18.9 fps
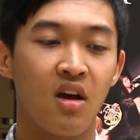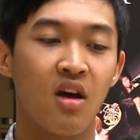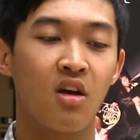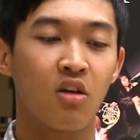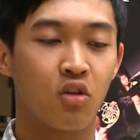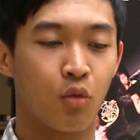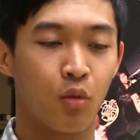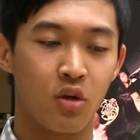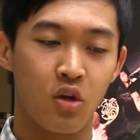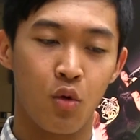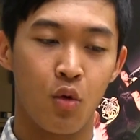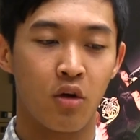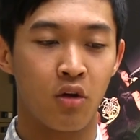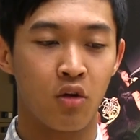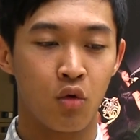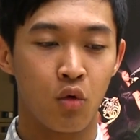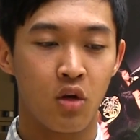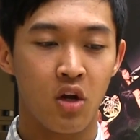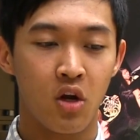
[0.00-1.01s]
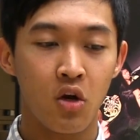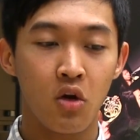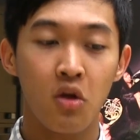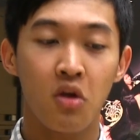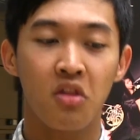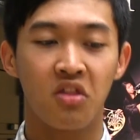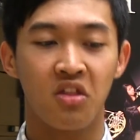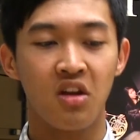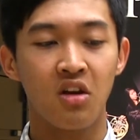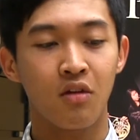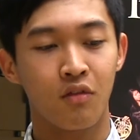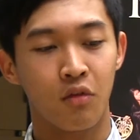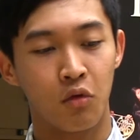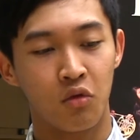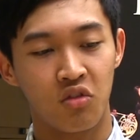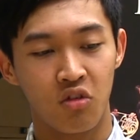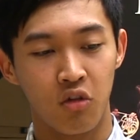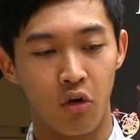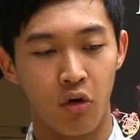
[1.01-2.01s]
So what you want to do here, think of
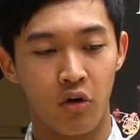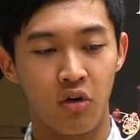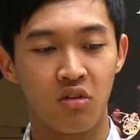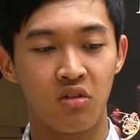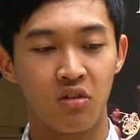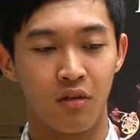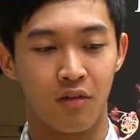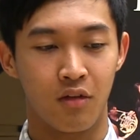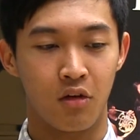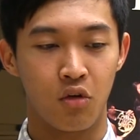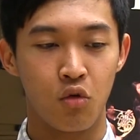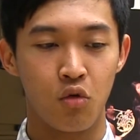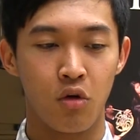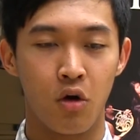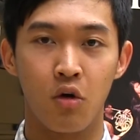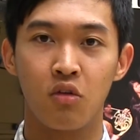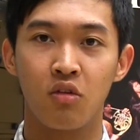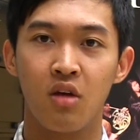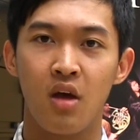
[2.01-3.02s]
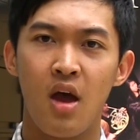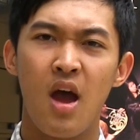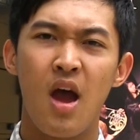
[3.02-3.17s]
those slurs of the two notes,